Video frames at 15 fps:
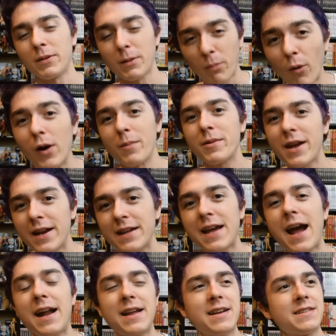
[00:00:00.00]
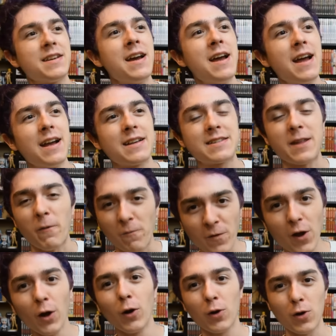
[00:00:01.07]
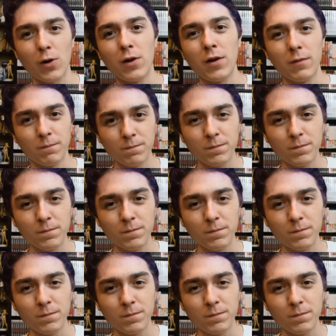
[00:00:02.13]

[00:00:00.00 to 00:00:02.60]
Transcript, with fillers: But the point I'm getting at is, is the filler